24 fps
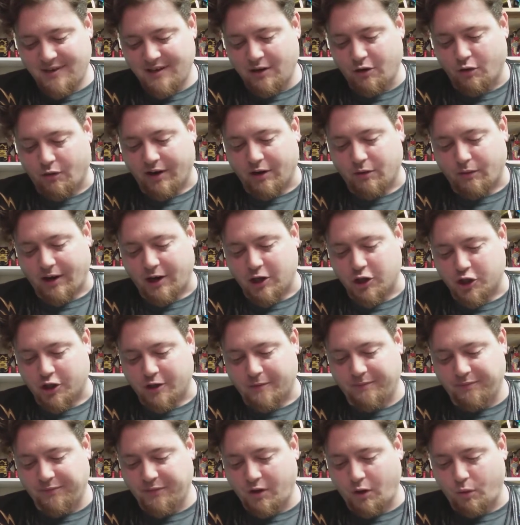Green
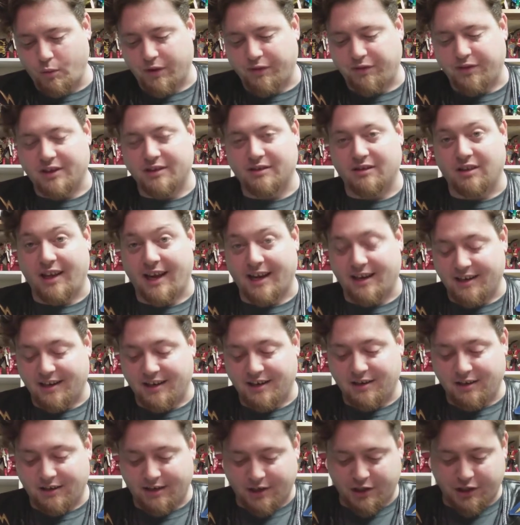Ranger with this Lightning
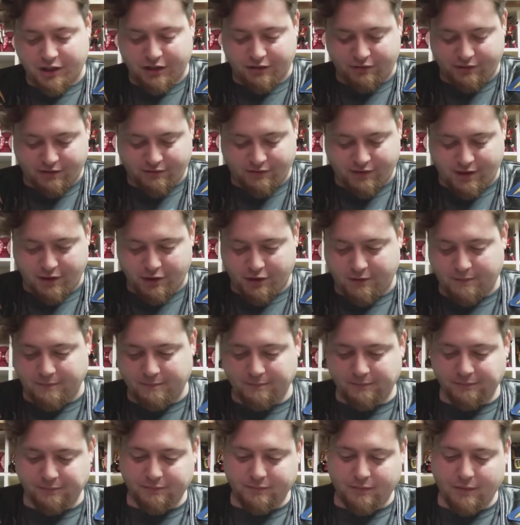Collection Green Ranger.
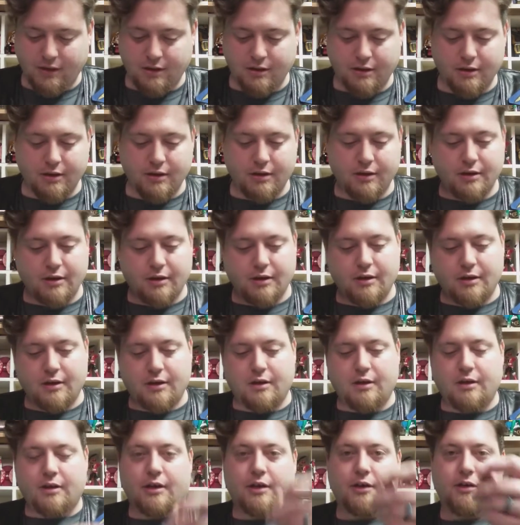
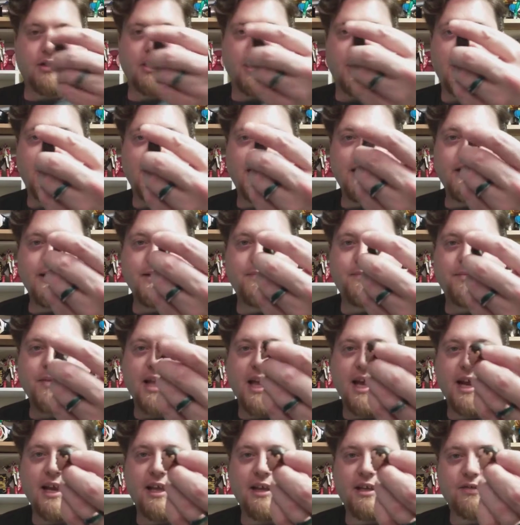Here's the head.
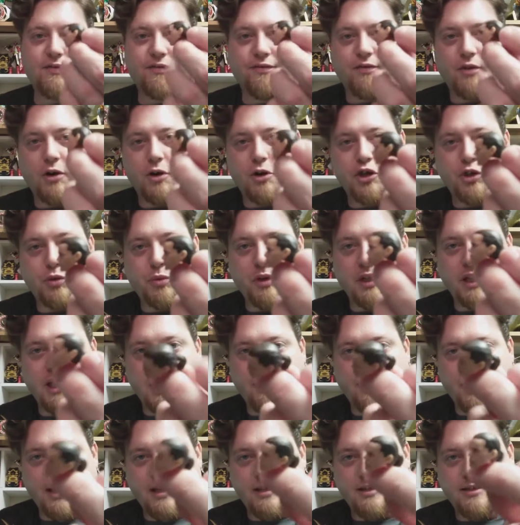It is
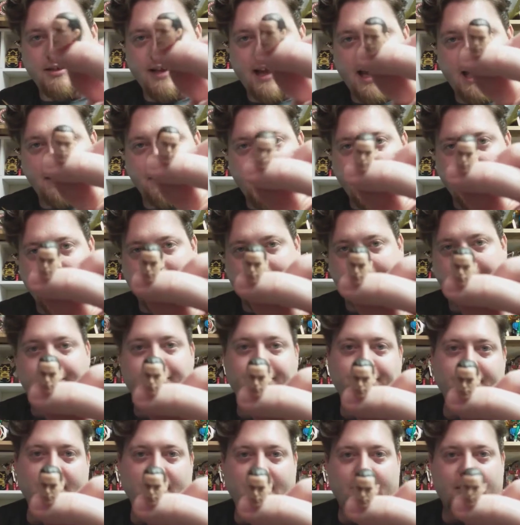virtually the same head
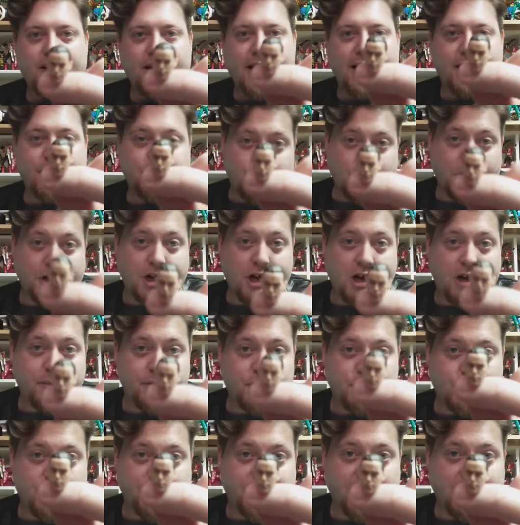as what
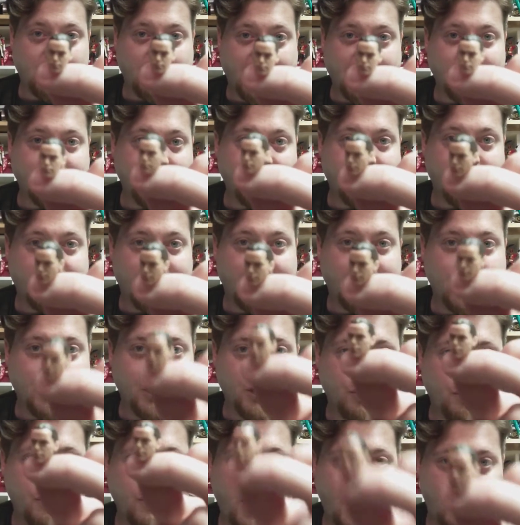comes with the Lightning
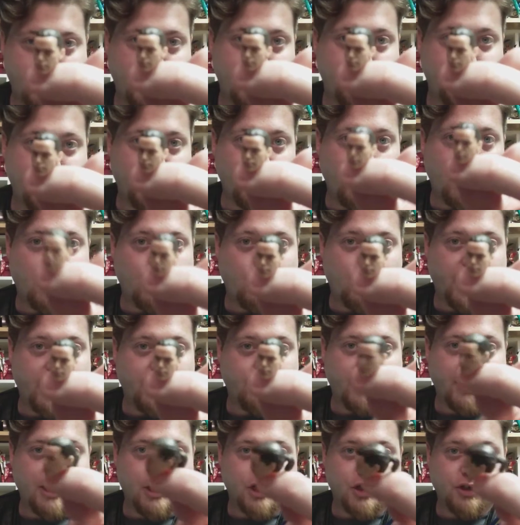Collection and NPR White
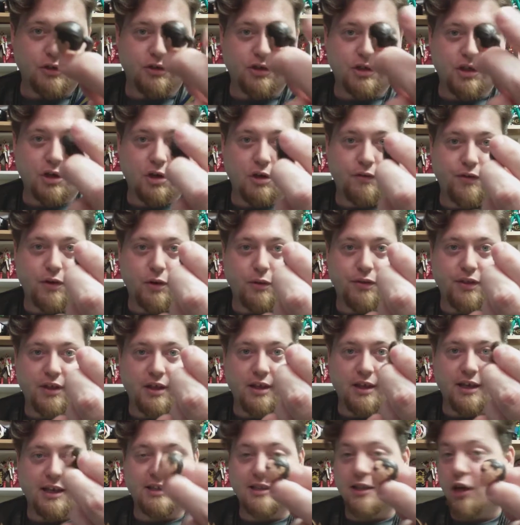Ranger. So if you're
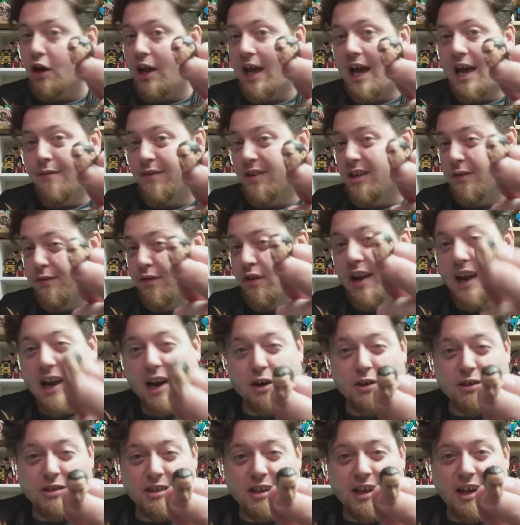thinking it's going to have a different
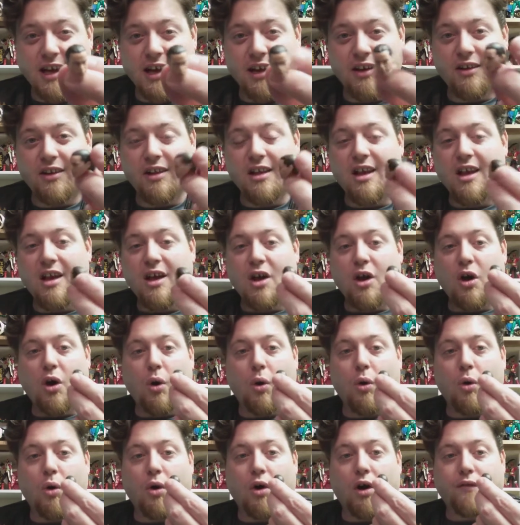hairstyle
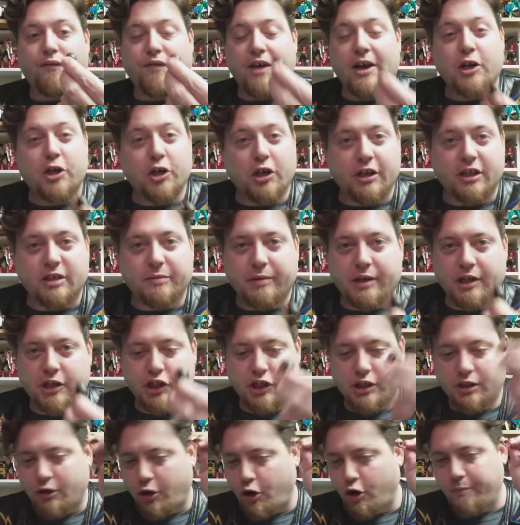or facial
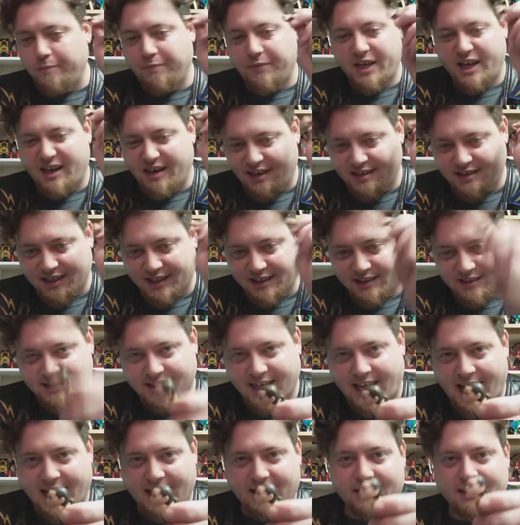expression, nope, it
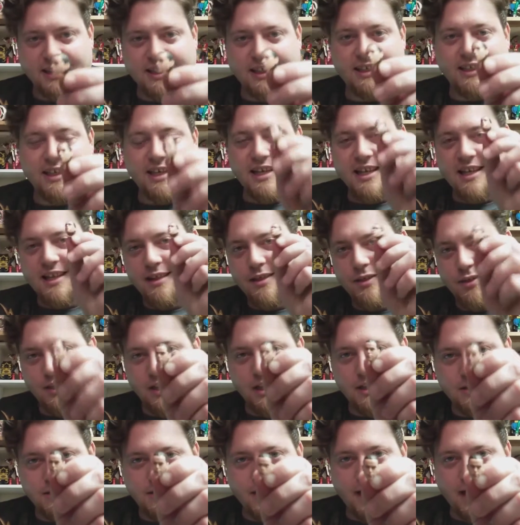exactly
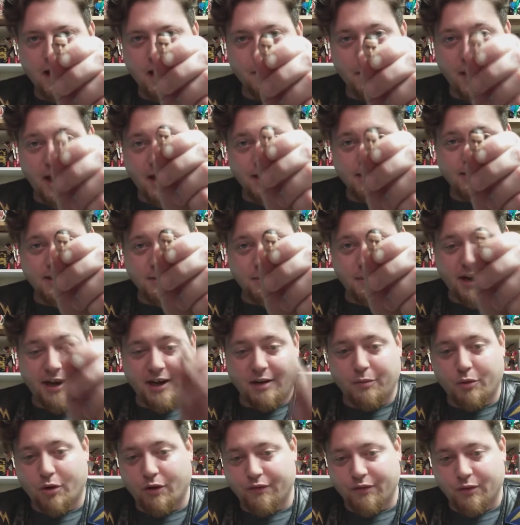the same as the
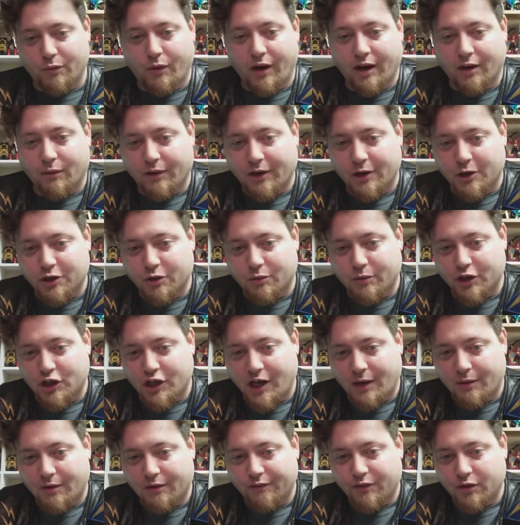Mighty Morphin White Ranger, which
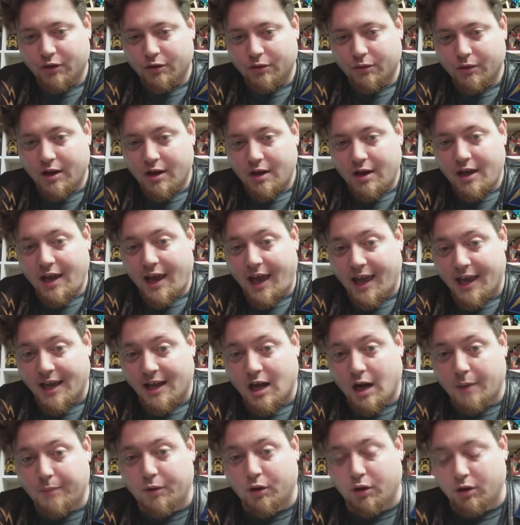I reviewed a
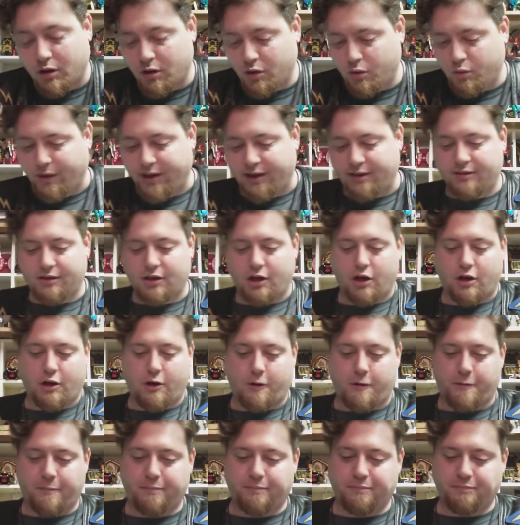couple weeks ago.